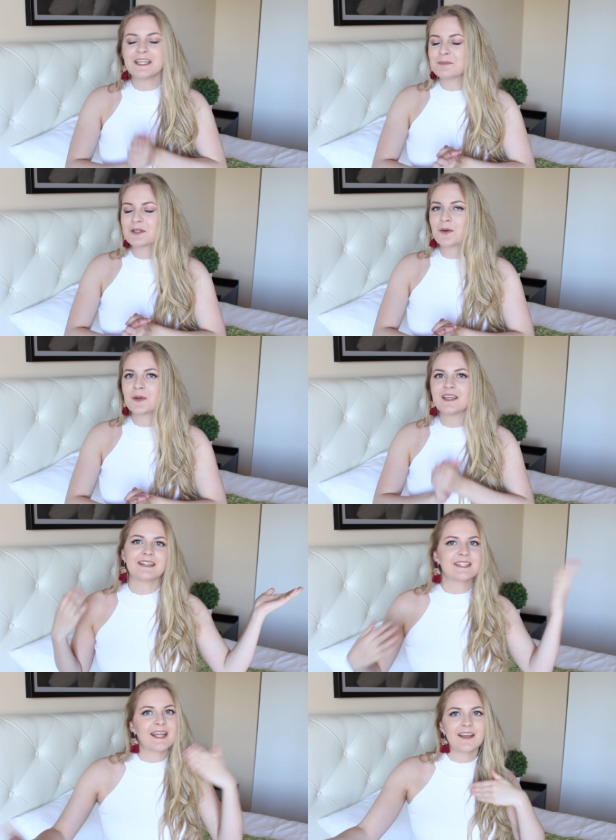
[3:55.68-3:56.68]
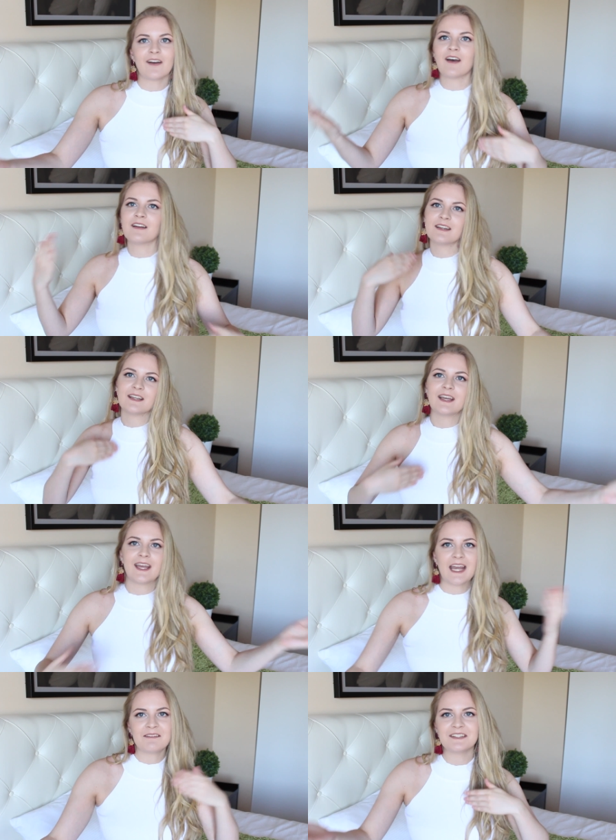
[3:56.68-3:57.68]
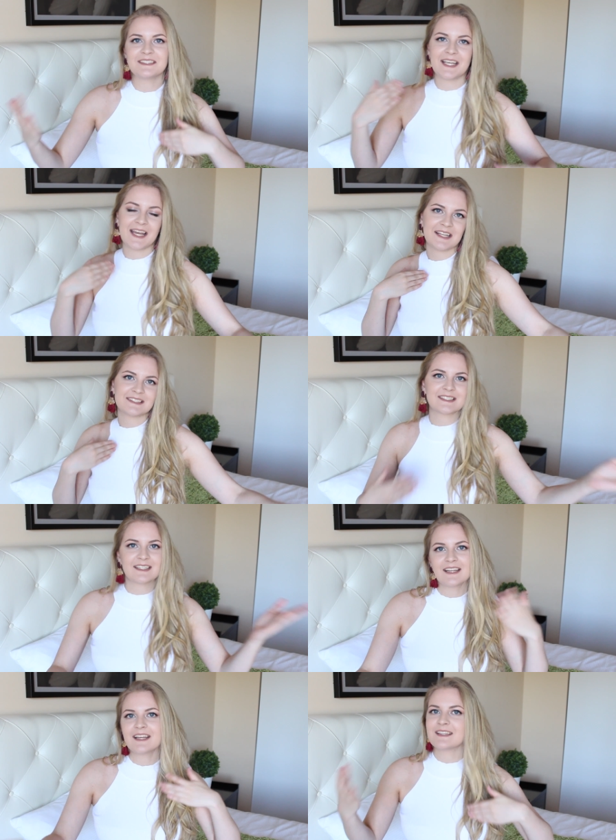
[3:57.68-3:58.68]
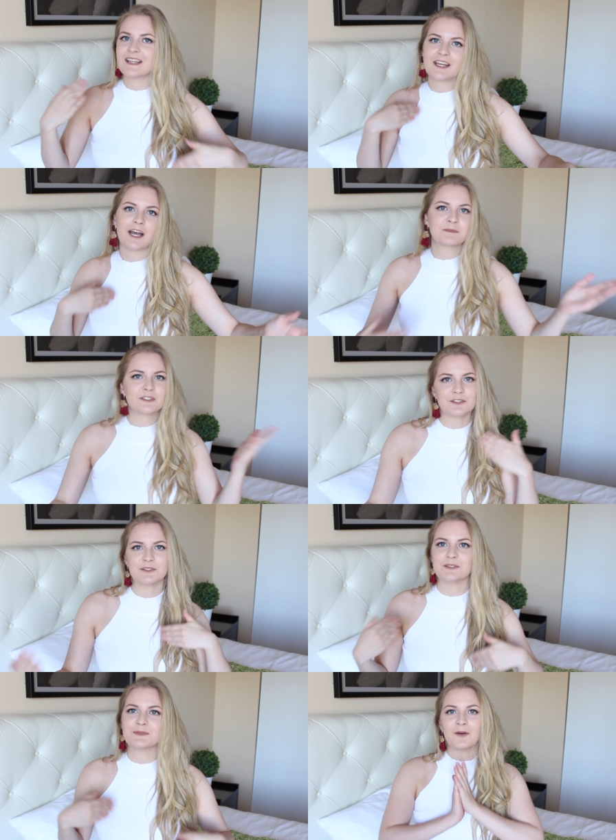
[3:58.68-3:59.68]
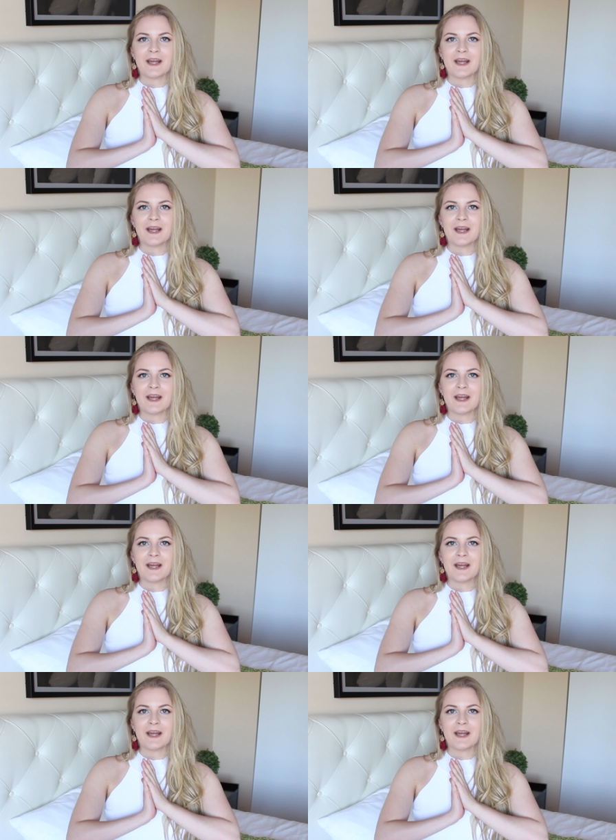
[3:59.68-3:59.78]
keep going and take on every task that comes to you. All